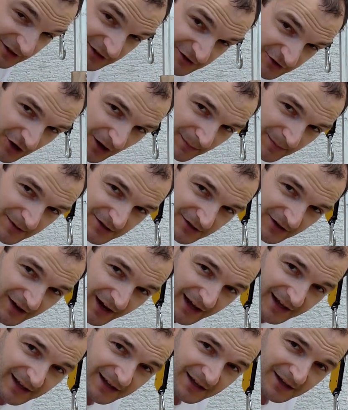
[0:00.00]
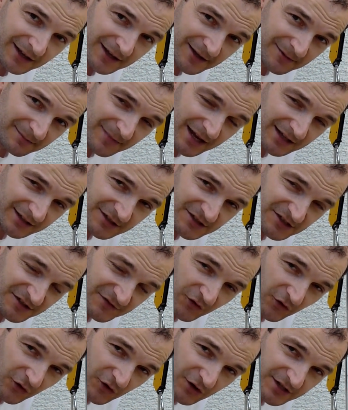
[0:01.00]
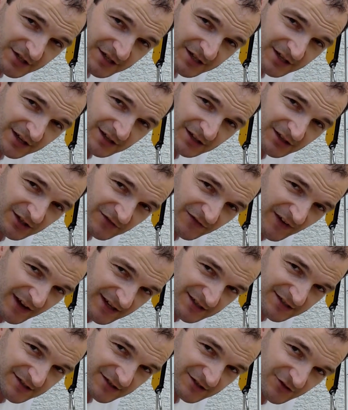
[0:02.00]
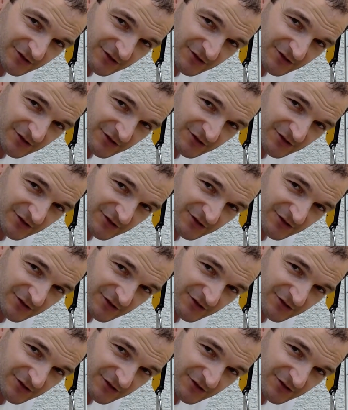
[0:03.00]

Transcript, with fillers: the top. So I made this force twice